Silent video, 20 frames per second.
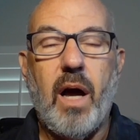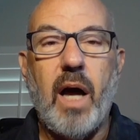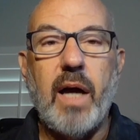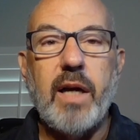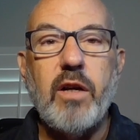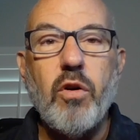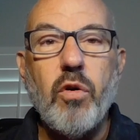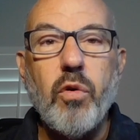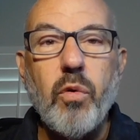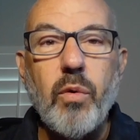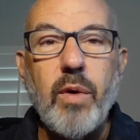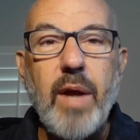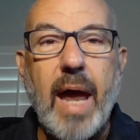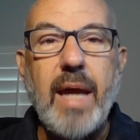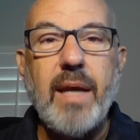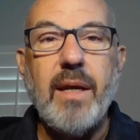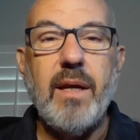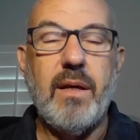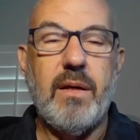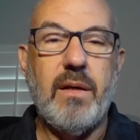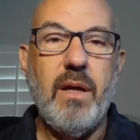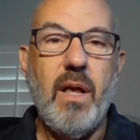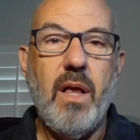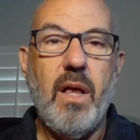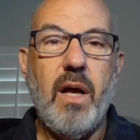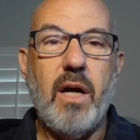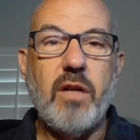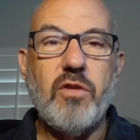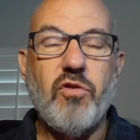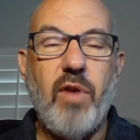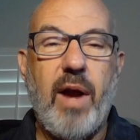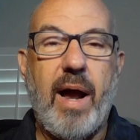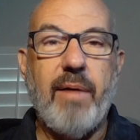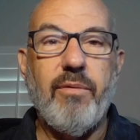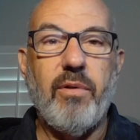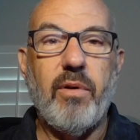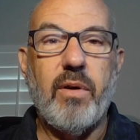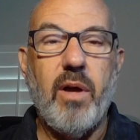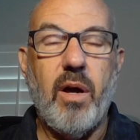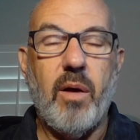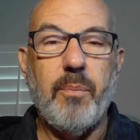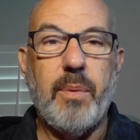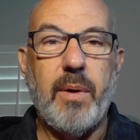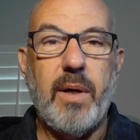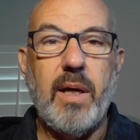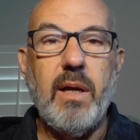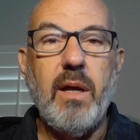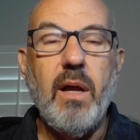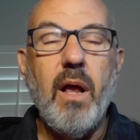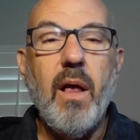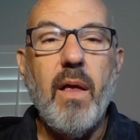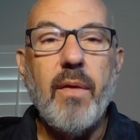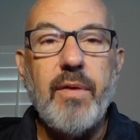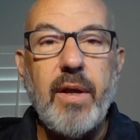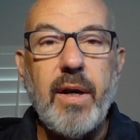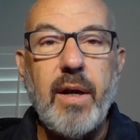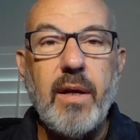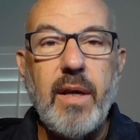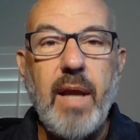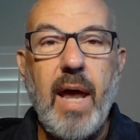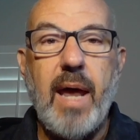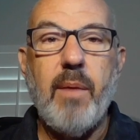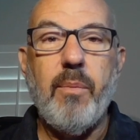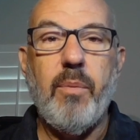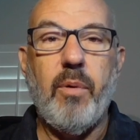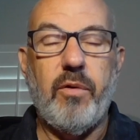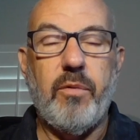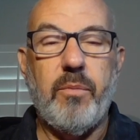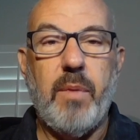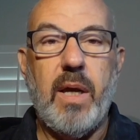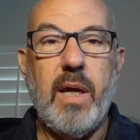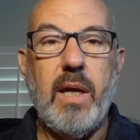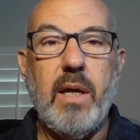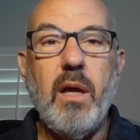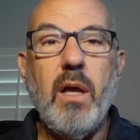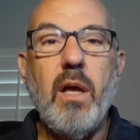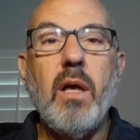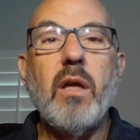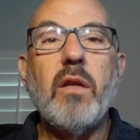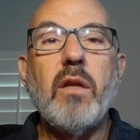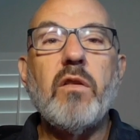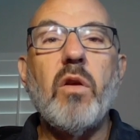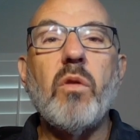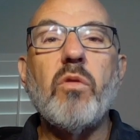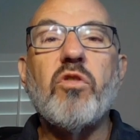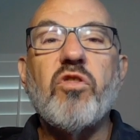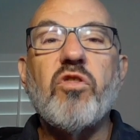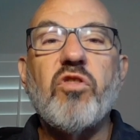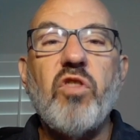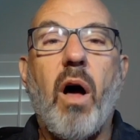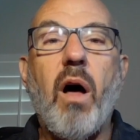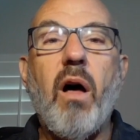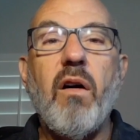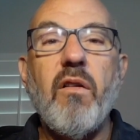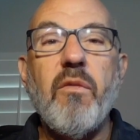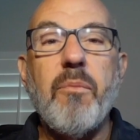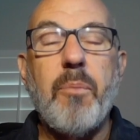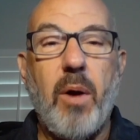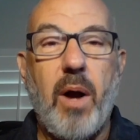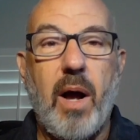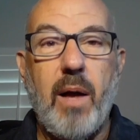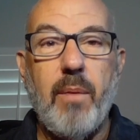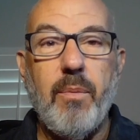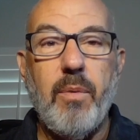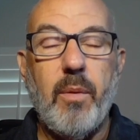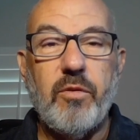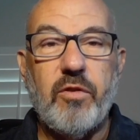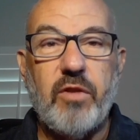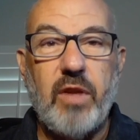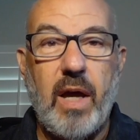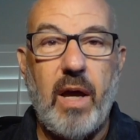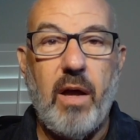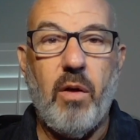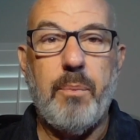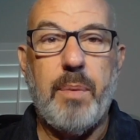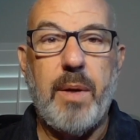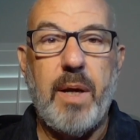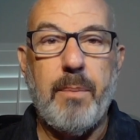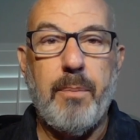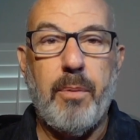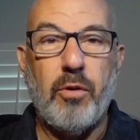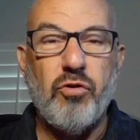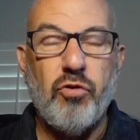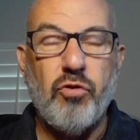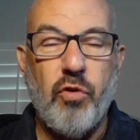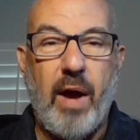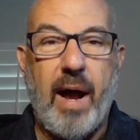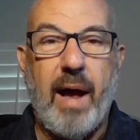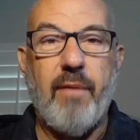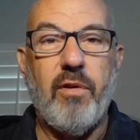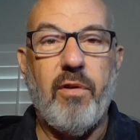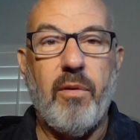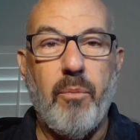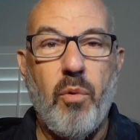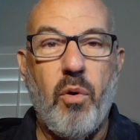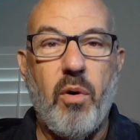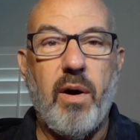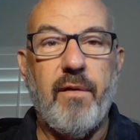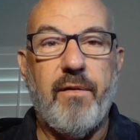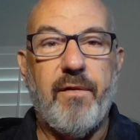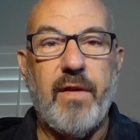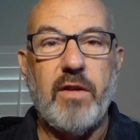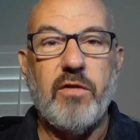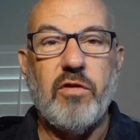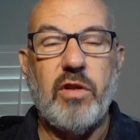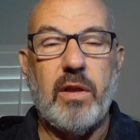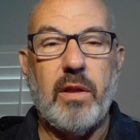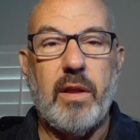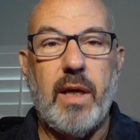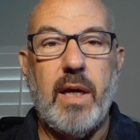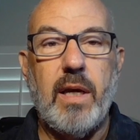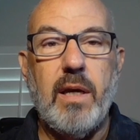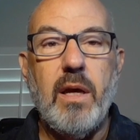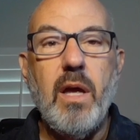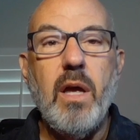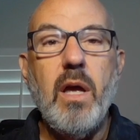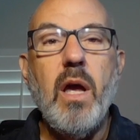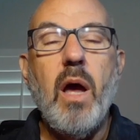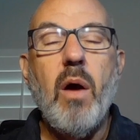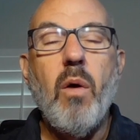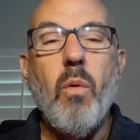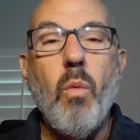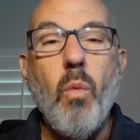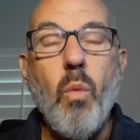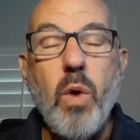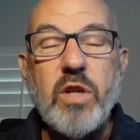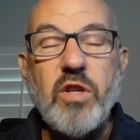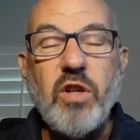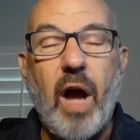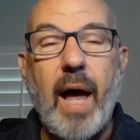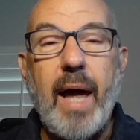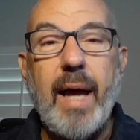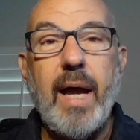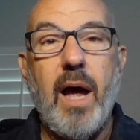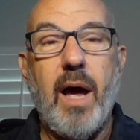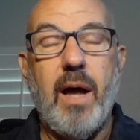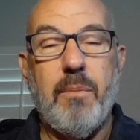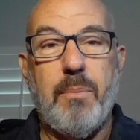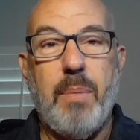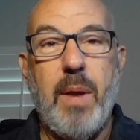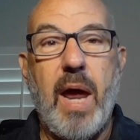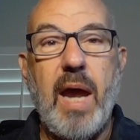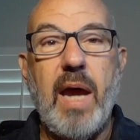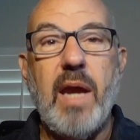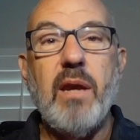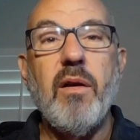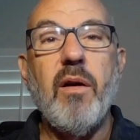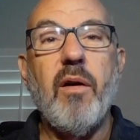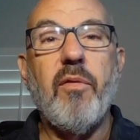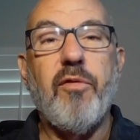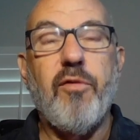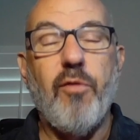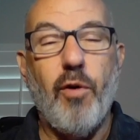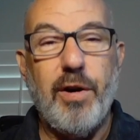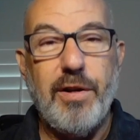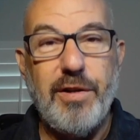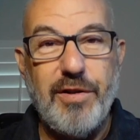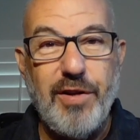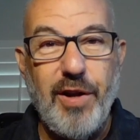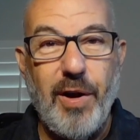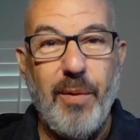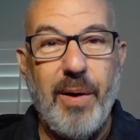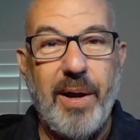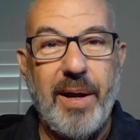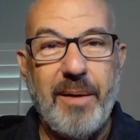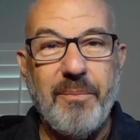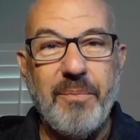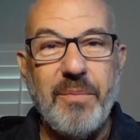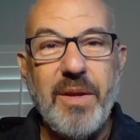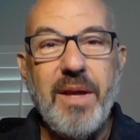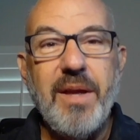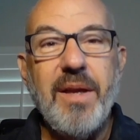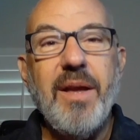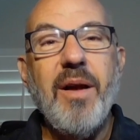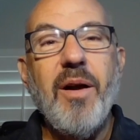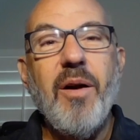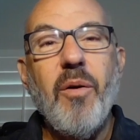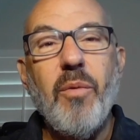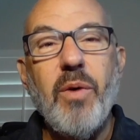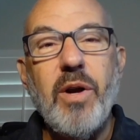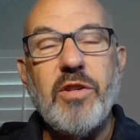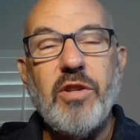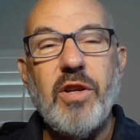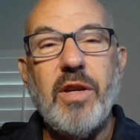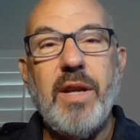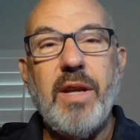I created a travel company that enabled me to solve problems to help people travel more efficiently, which I got paid for doing, which